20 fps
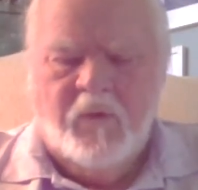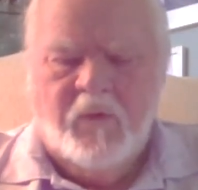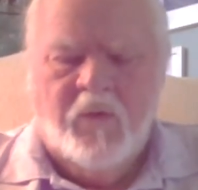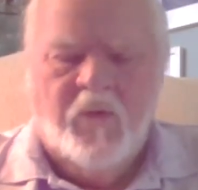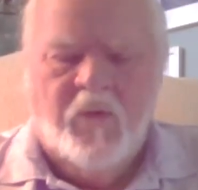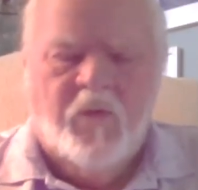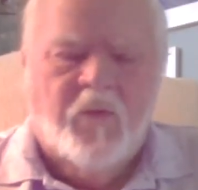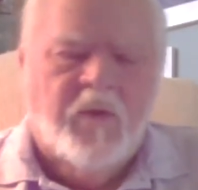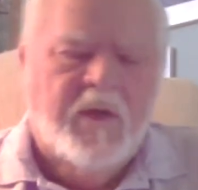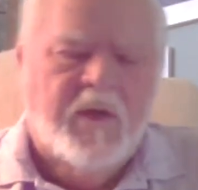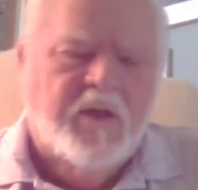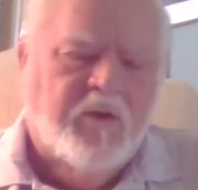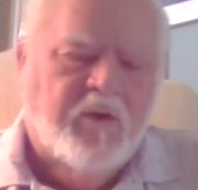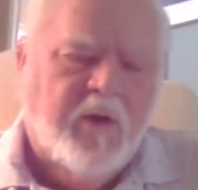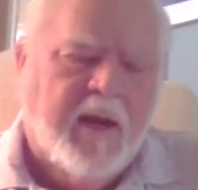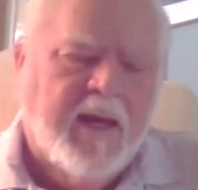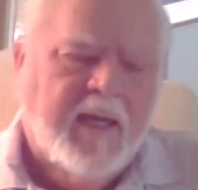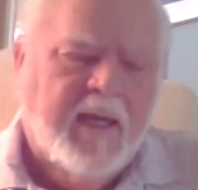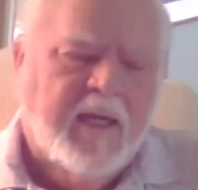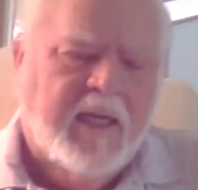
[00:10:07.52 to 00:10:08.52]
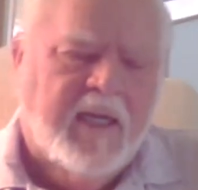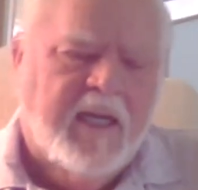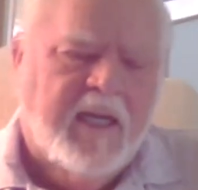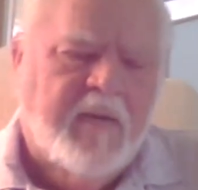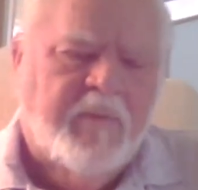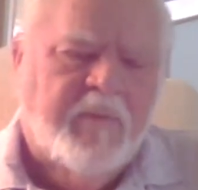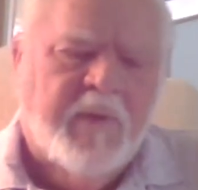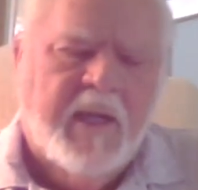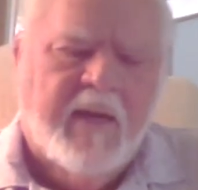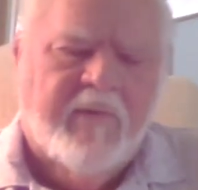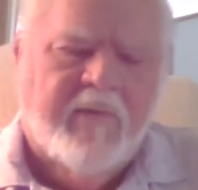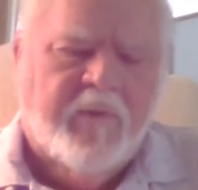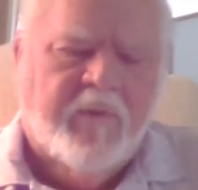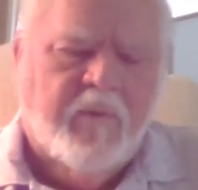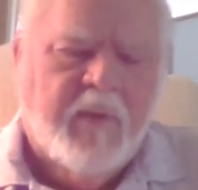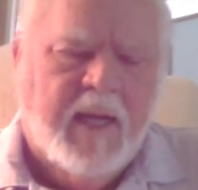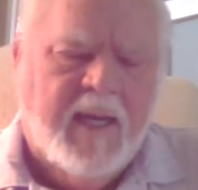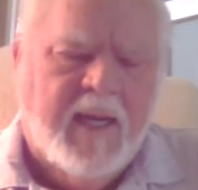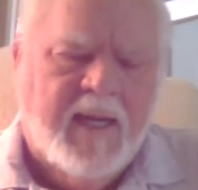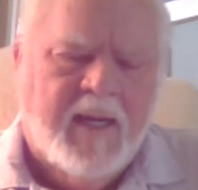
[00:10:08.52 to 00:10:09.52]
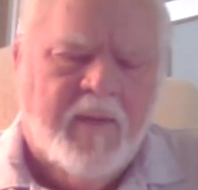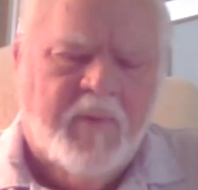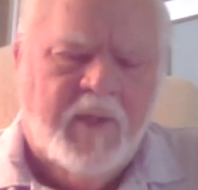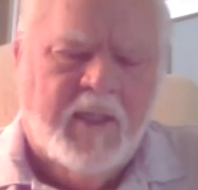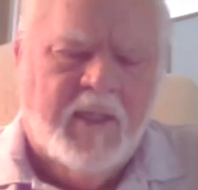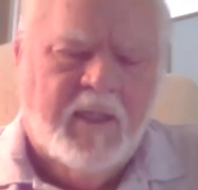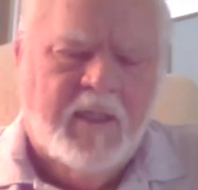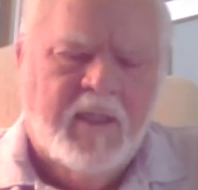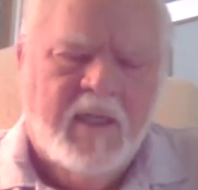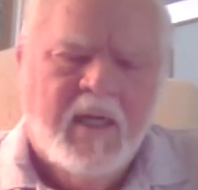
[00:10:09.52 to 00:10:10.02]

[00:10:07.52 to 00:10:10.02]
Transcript: we tried to keep that from happening.